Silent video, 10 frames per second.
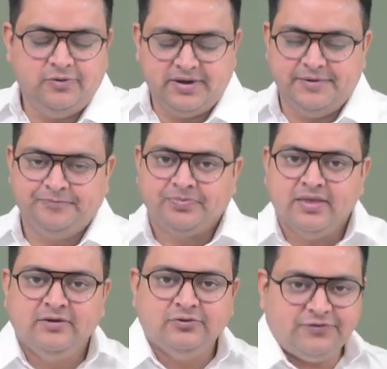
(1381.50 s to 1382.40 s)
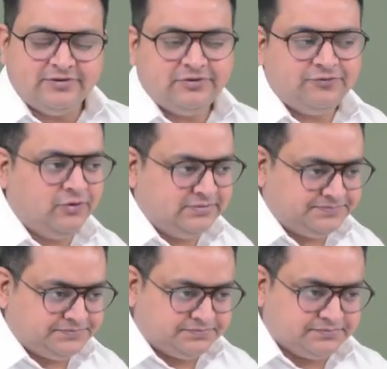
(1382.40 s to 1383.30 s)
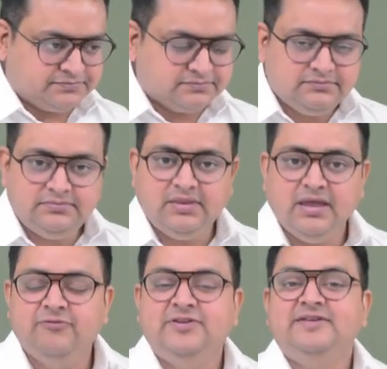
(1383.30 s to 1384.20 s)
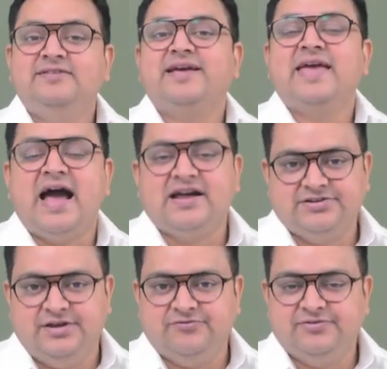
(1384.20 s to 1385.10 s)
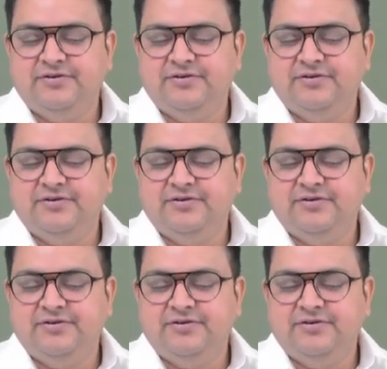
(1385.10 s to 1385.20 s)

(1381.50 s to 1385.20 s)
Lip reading: Okay. First of all, if these are cash gifts,